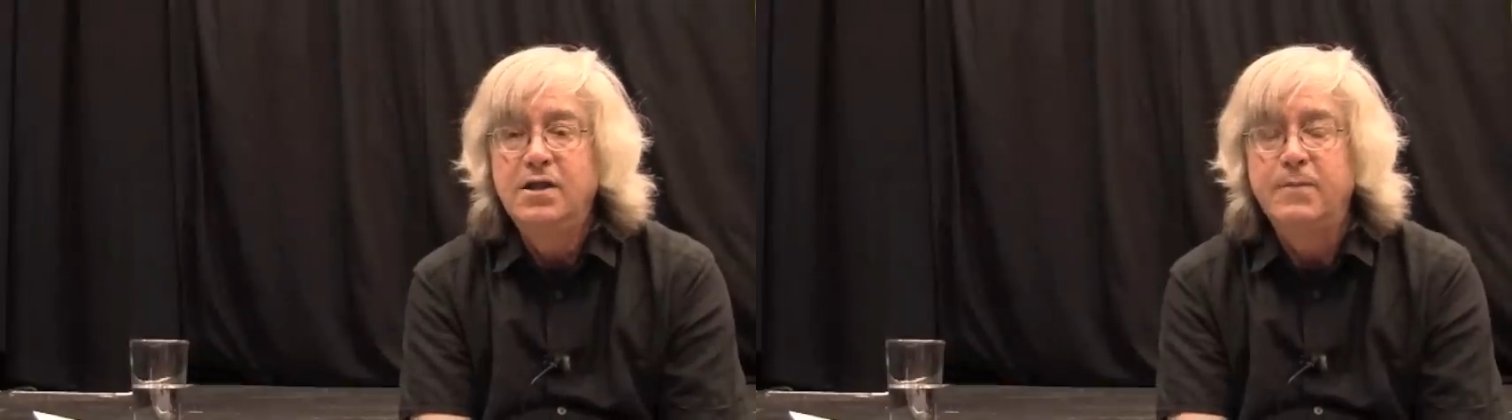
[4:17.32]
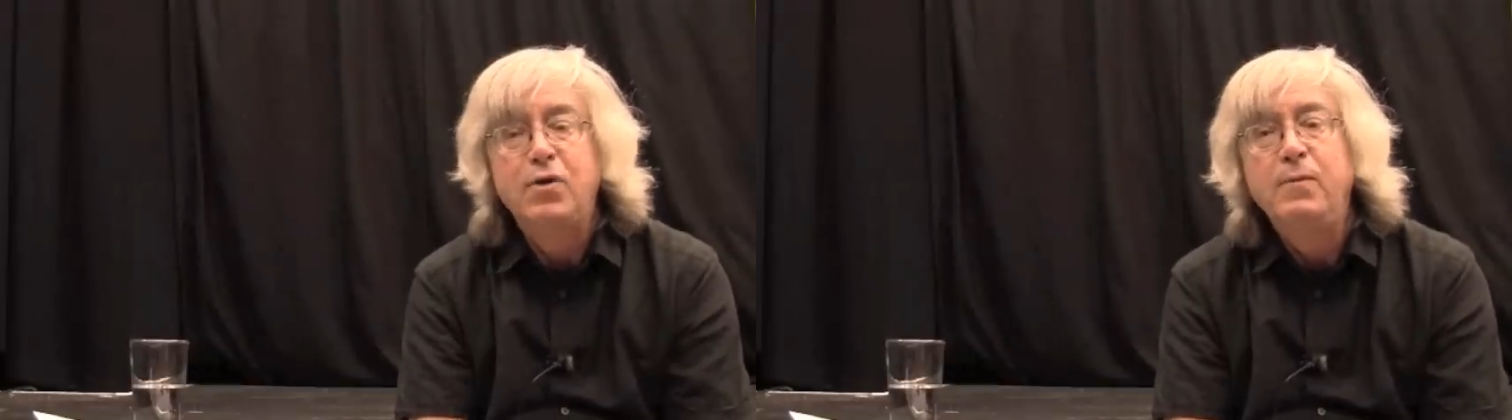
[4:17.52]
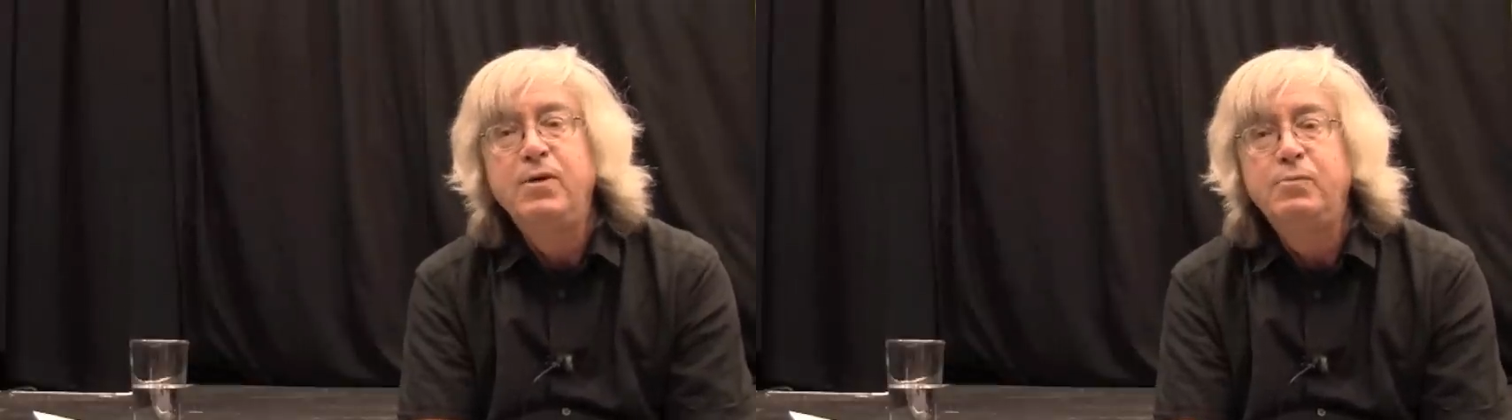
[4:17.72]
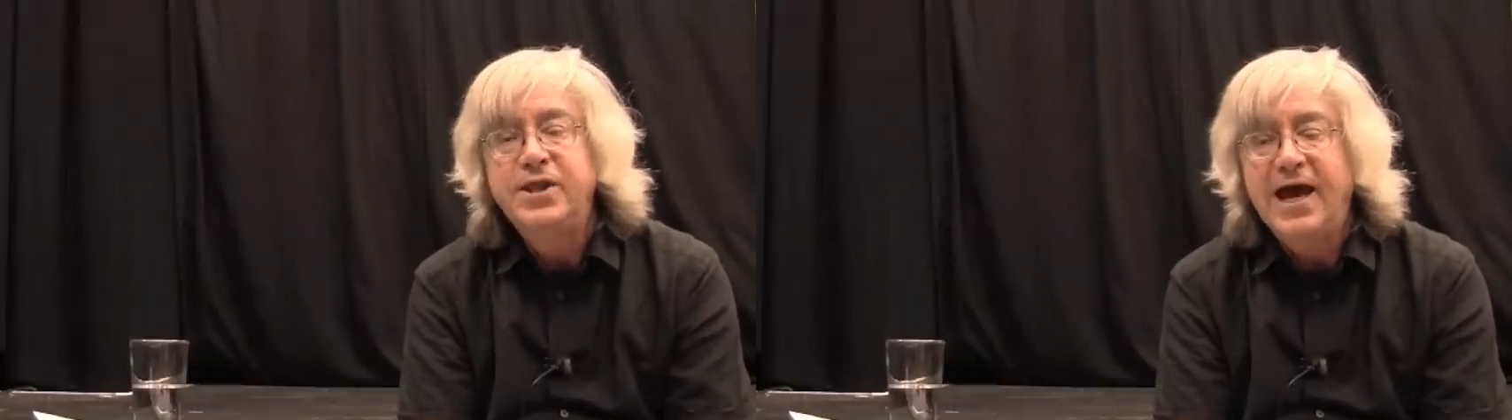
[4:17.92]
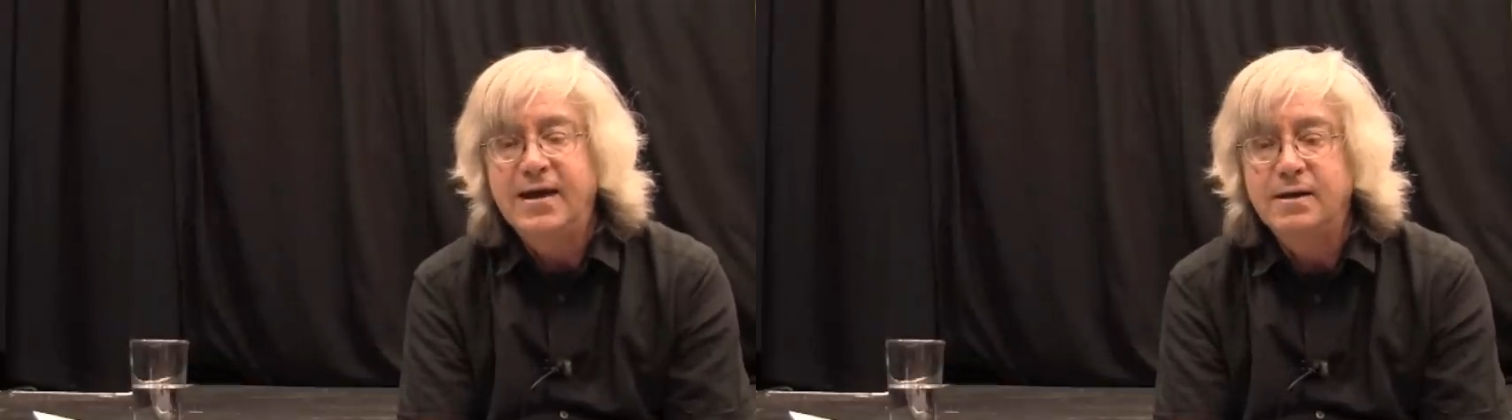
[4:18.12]
The problem
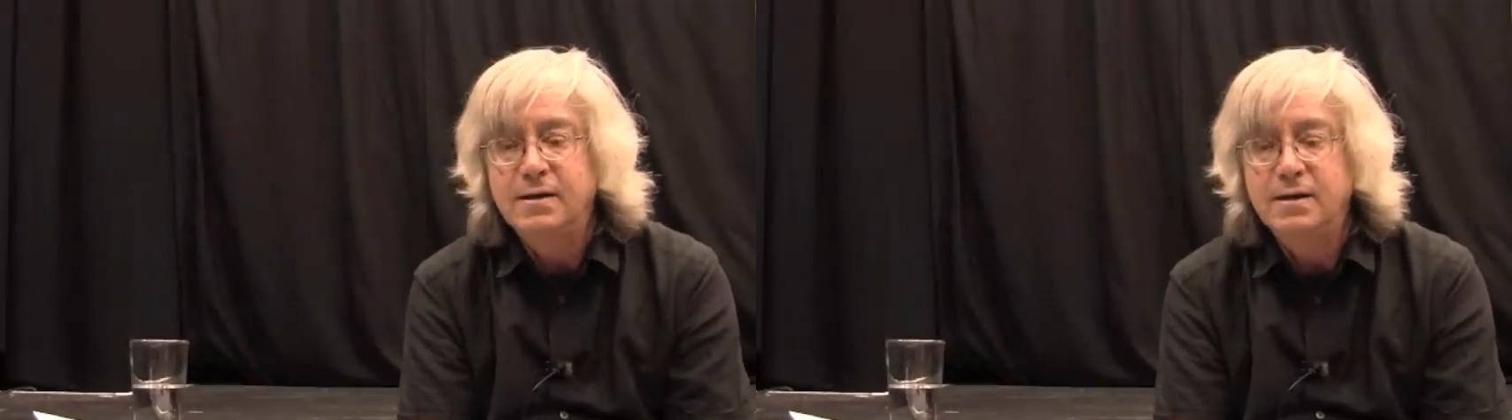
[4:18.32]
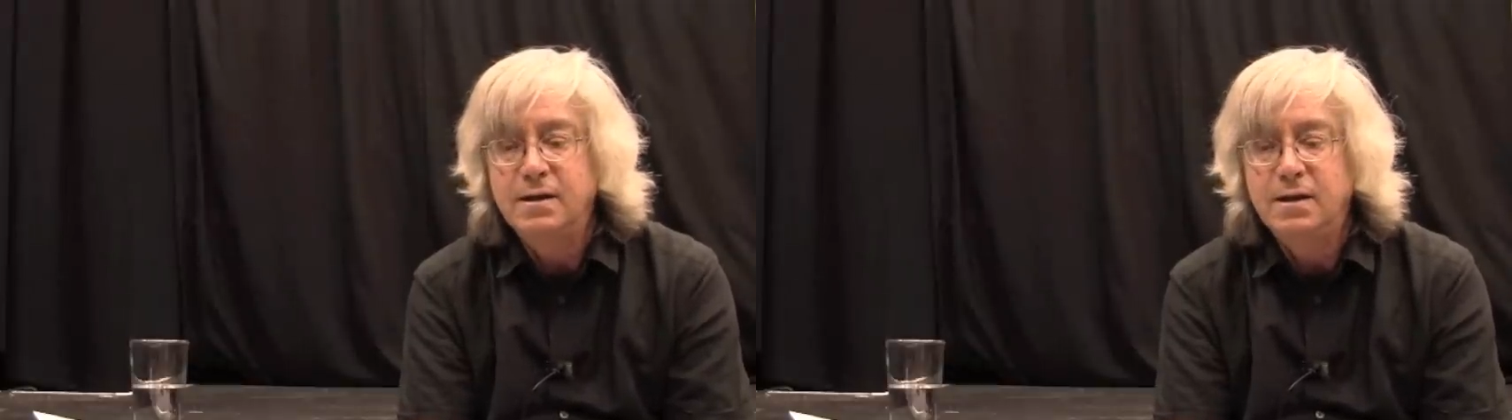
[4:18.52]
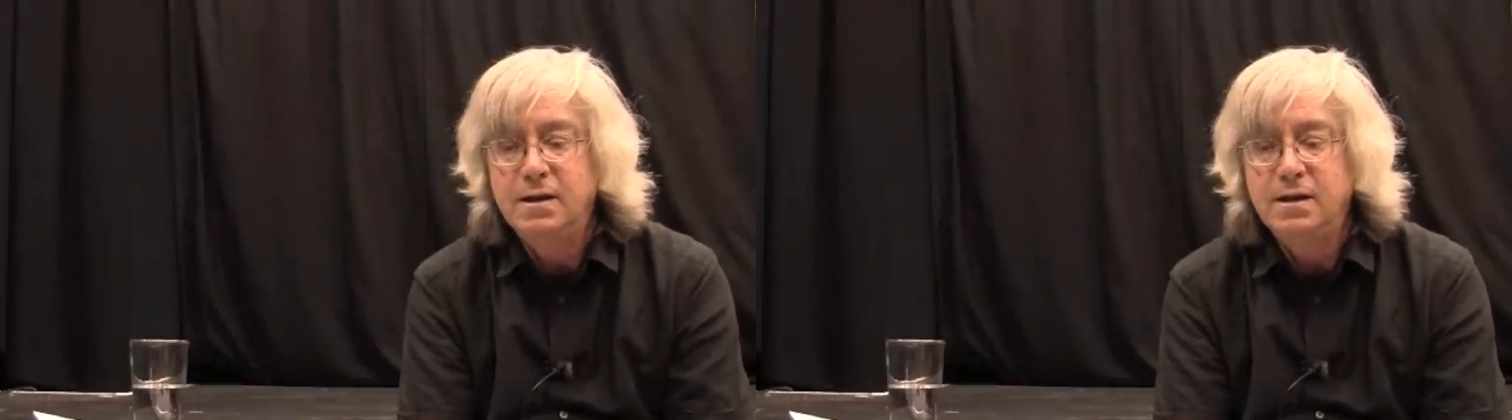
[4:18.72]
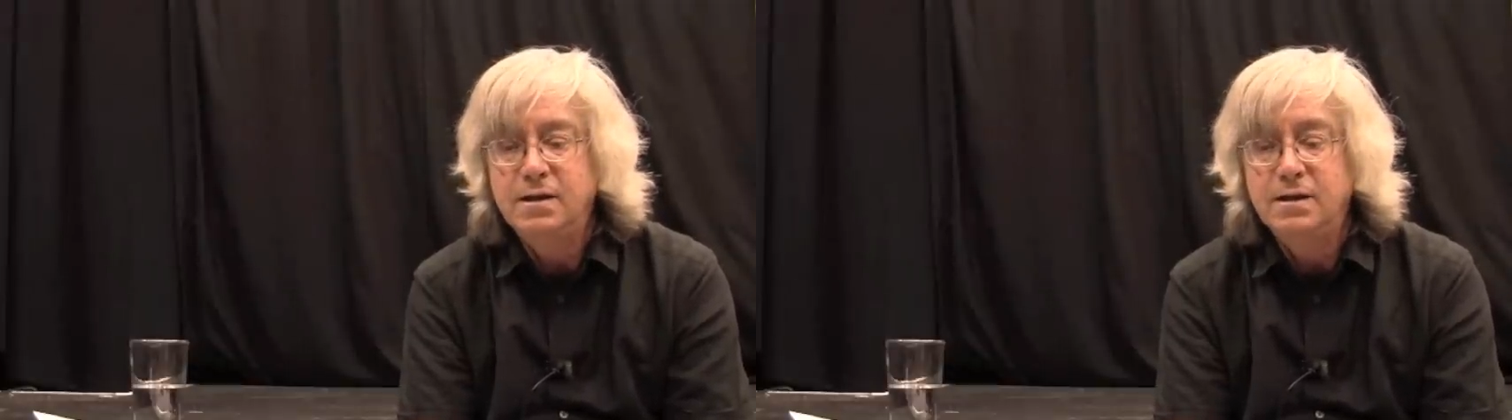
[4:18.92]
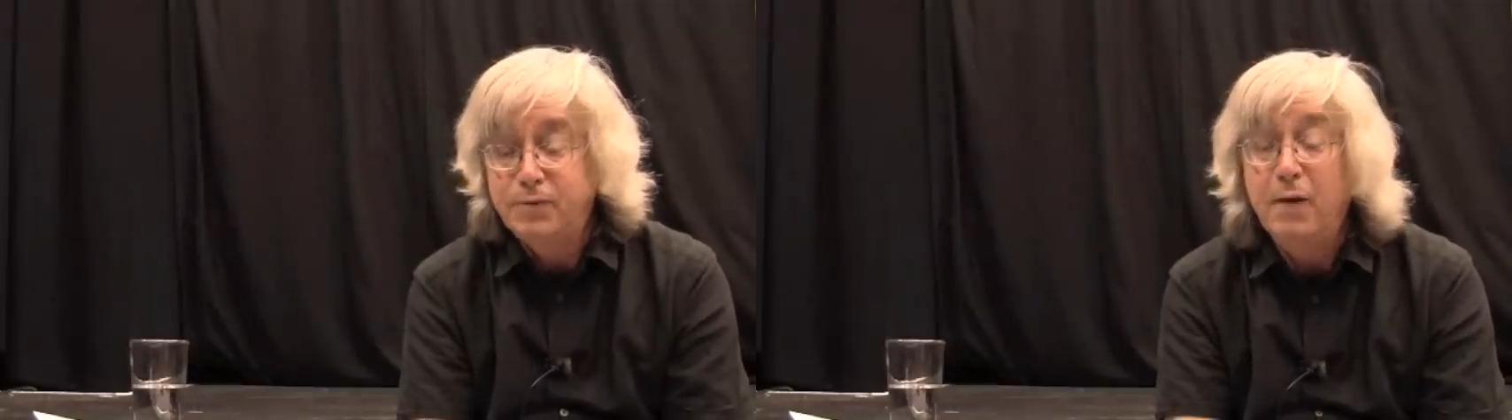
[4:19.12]
with that,
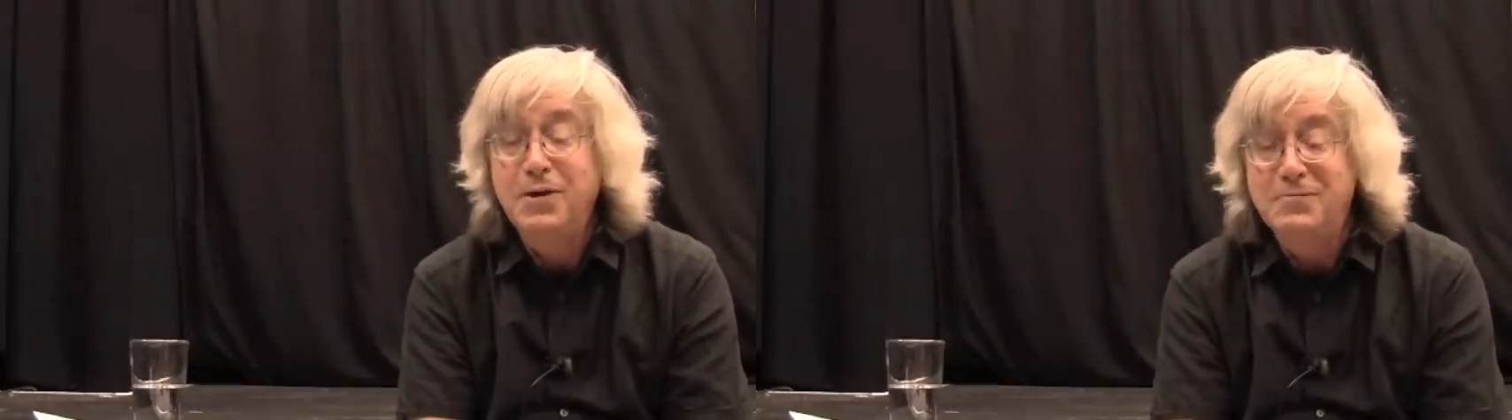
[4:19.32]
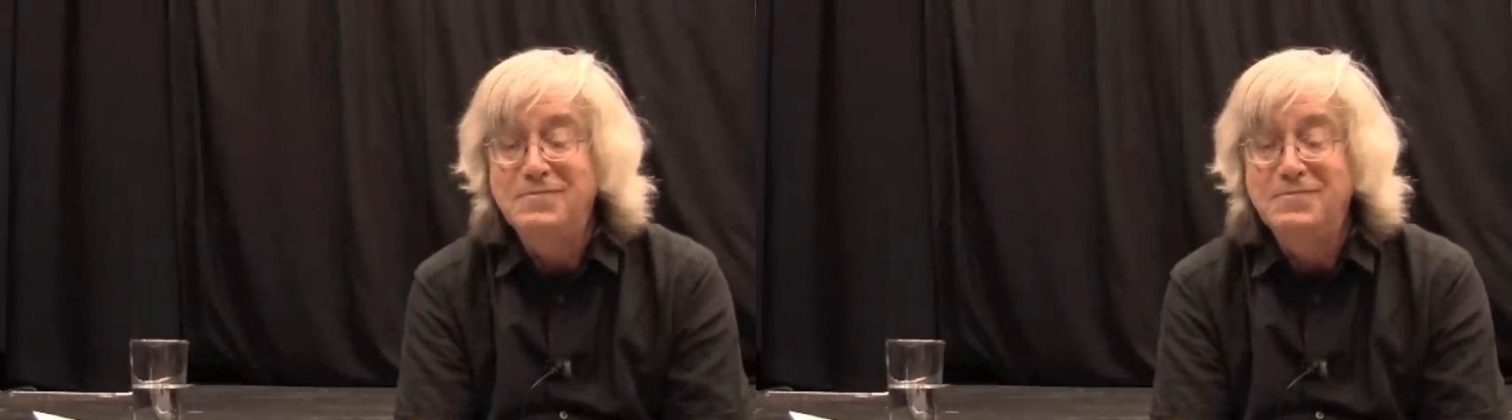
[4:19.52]
the problem